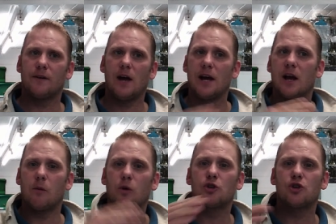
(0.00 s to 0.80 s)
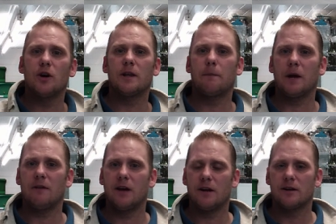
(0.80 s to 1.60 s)
it, it will show you the
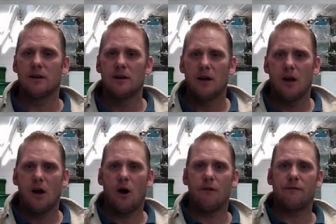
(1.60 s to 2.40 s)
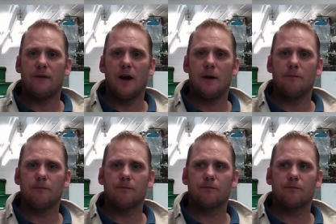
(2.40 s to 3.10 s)
period of um,